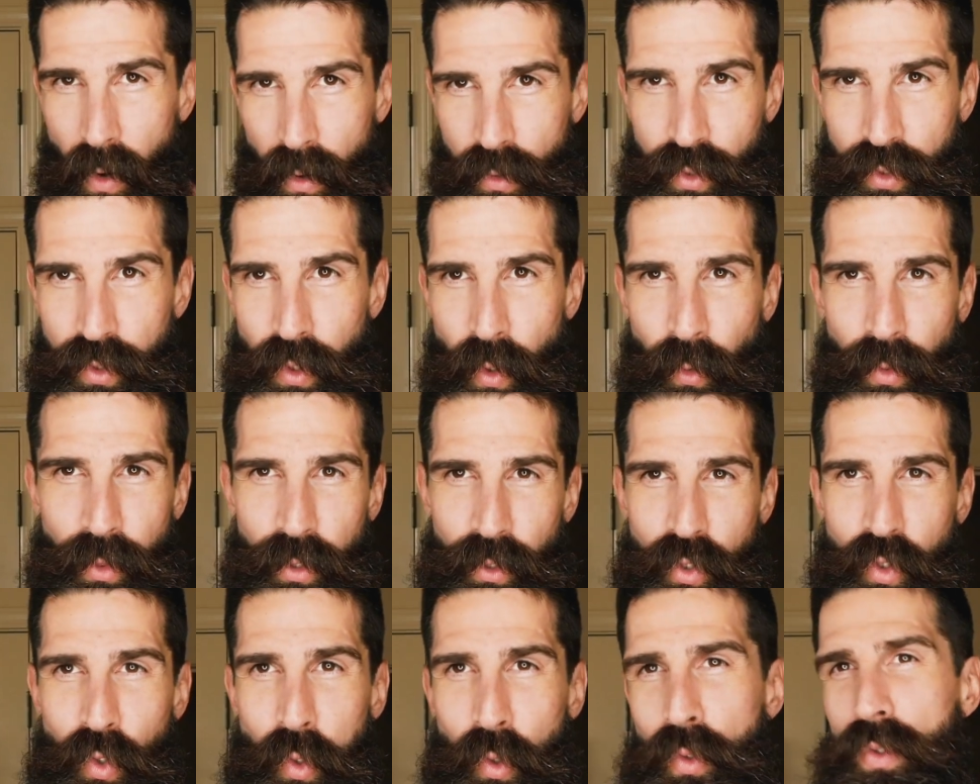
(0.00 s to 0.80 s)
Also,
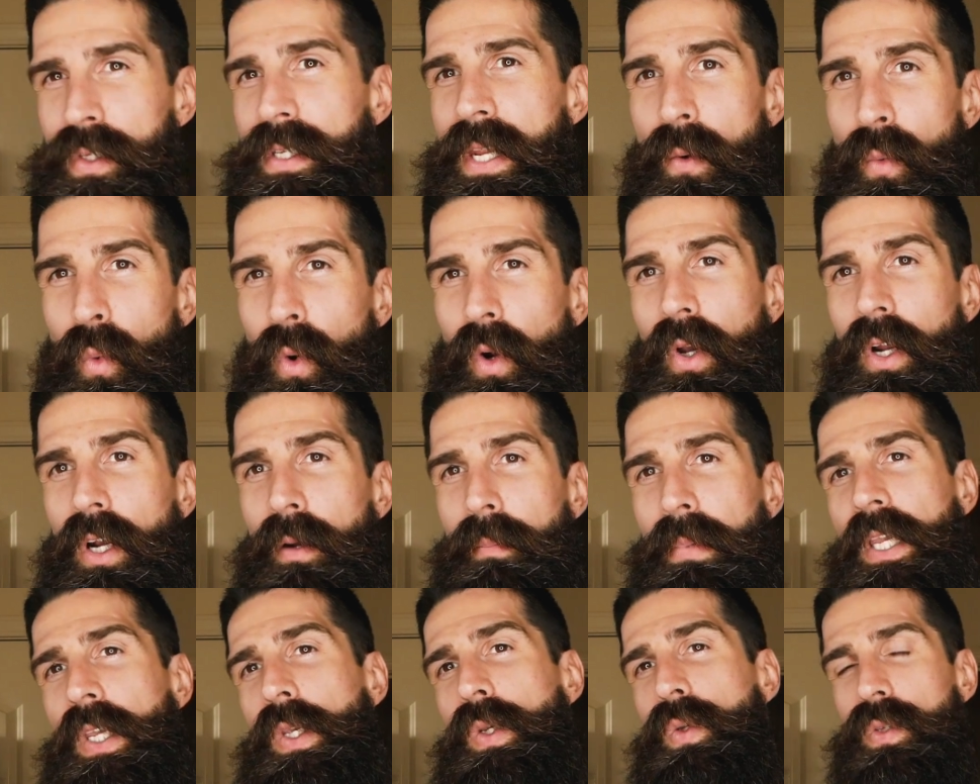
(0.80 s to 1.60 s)
the tools that we're going to
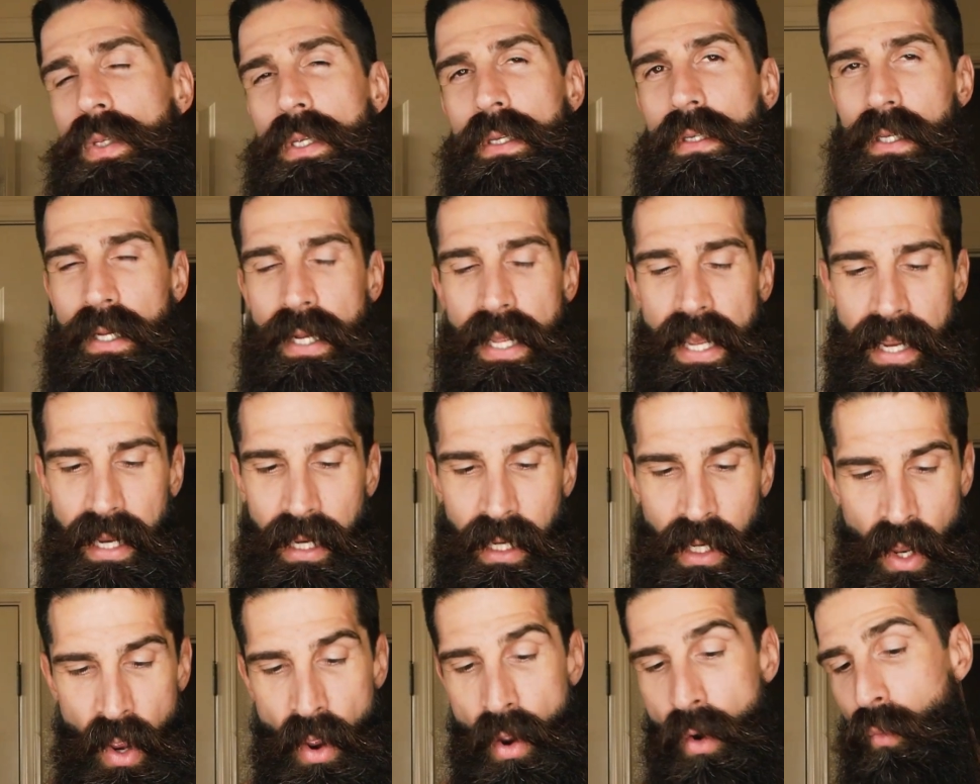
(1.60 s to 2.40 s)
be using
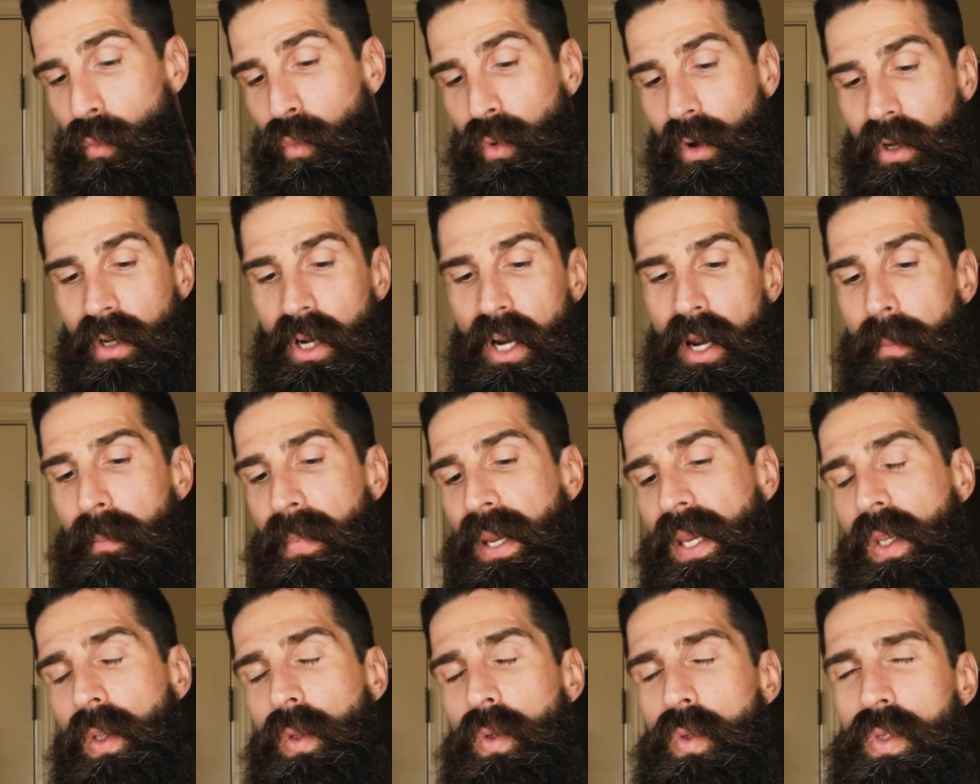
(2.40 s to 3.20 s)
today, we're going to
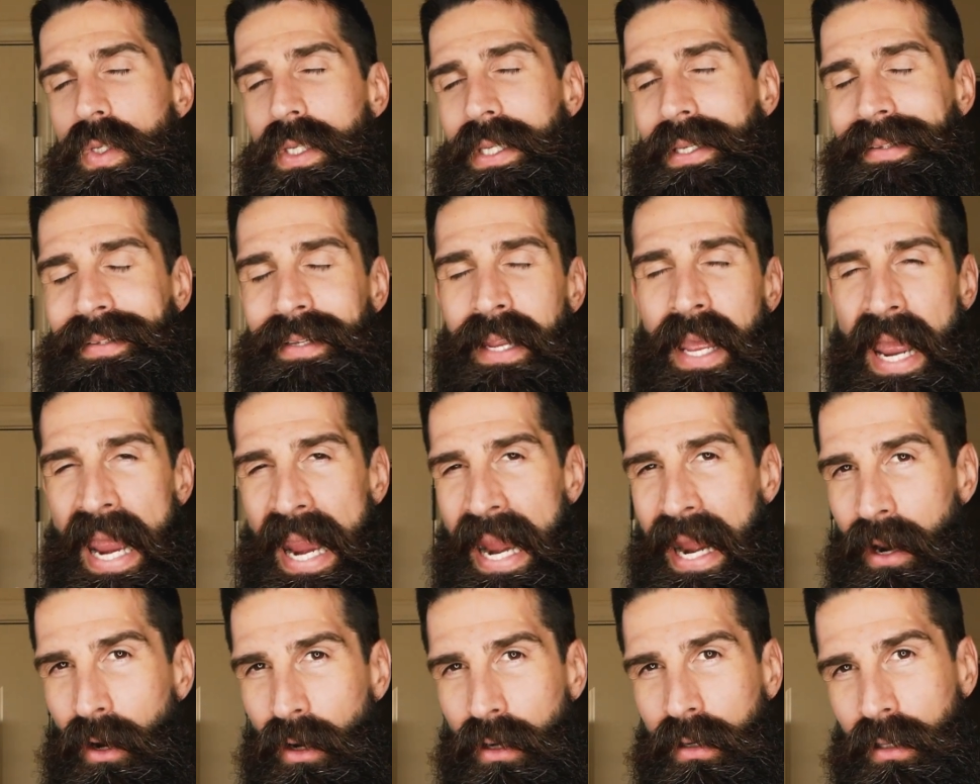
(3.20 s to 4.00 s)
be using
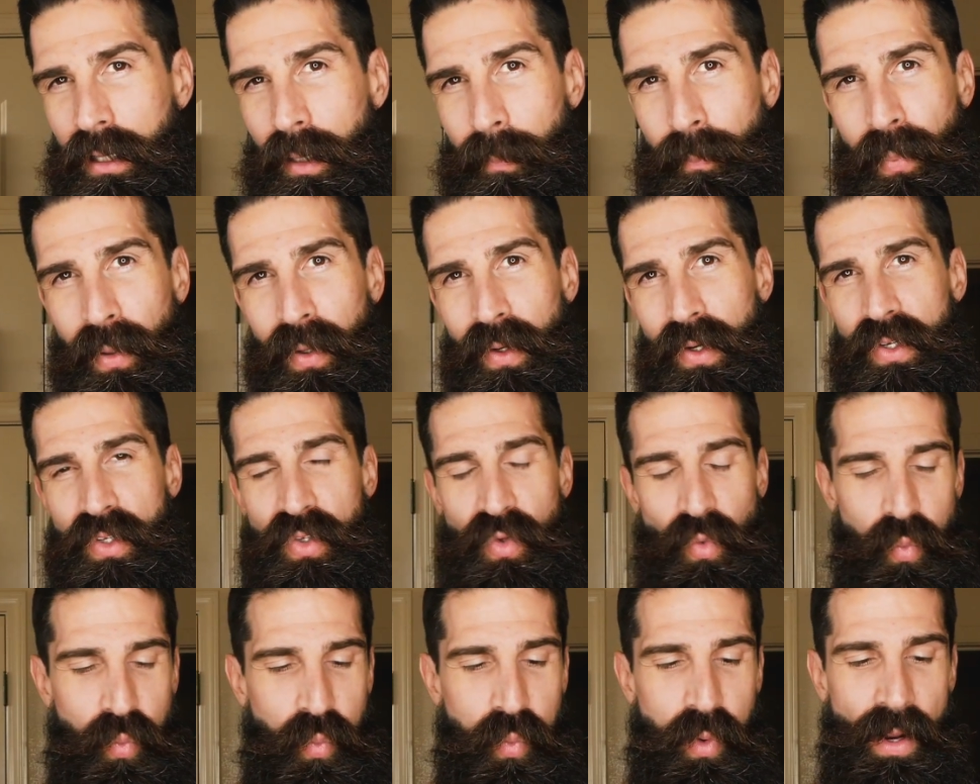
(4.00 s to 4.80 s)
hair
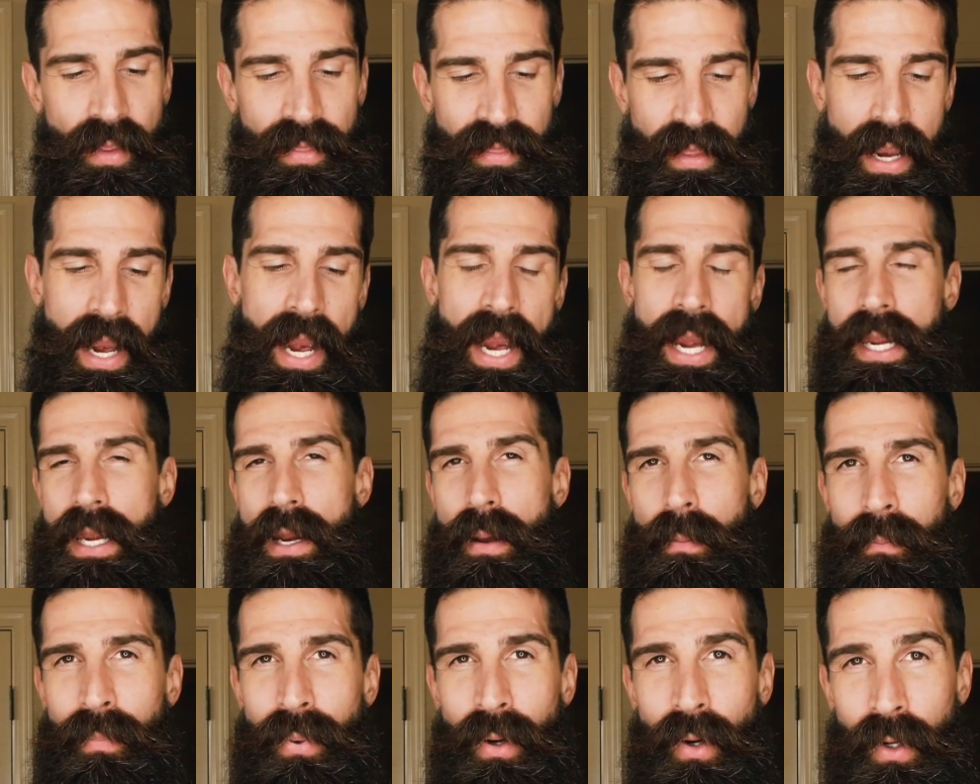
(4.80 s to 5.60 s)
clippers with a
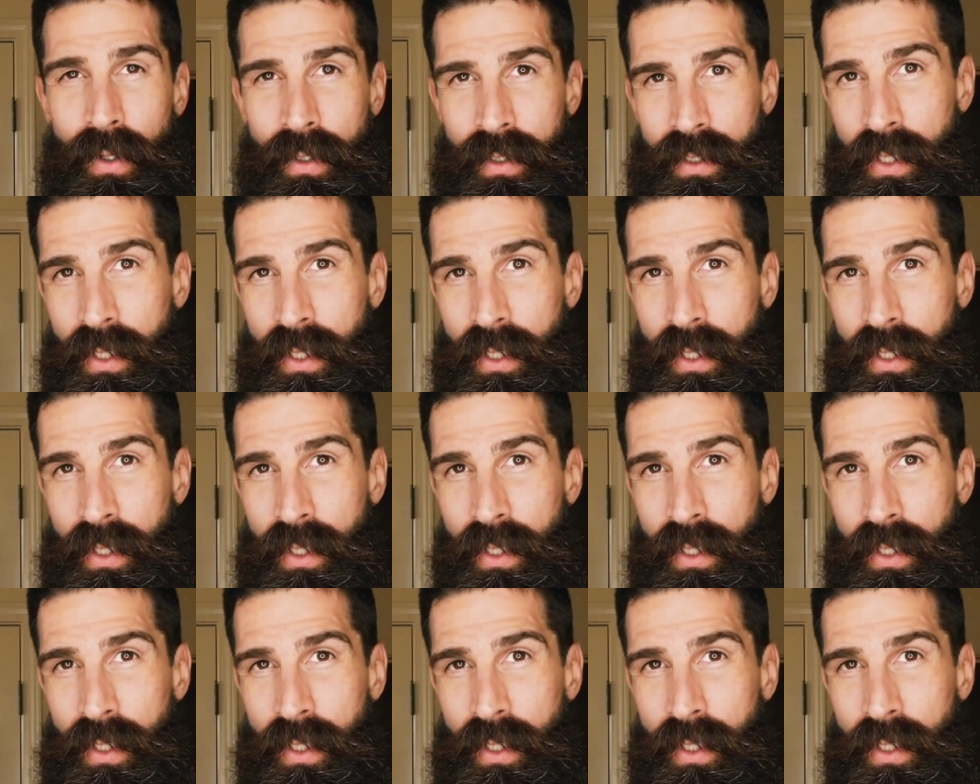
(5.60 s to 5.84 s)
number